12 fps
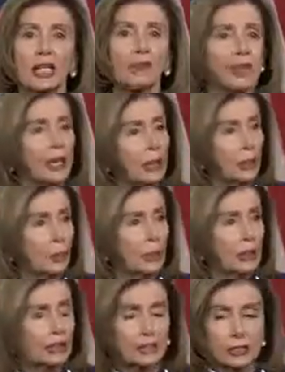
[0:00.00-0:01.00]
they are
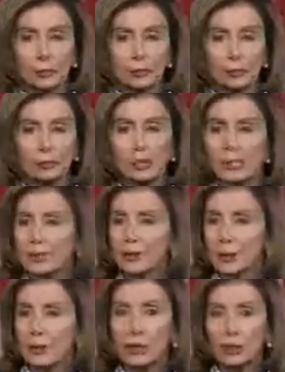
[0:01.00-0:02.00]
willing to meet us
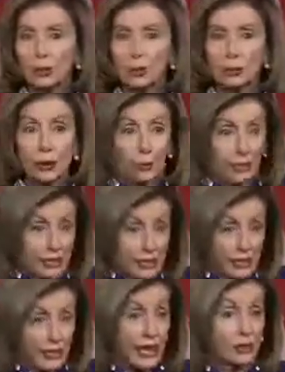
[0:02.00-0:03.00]
in the middle, then we can
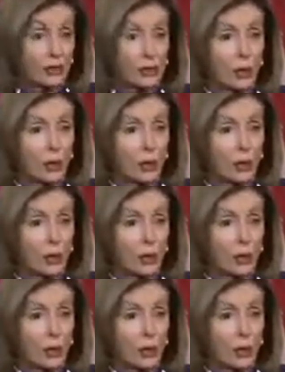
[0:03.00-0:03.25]
sit down and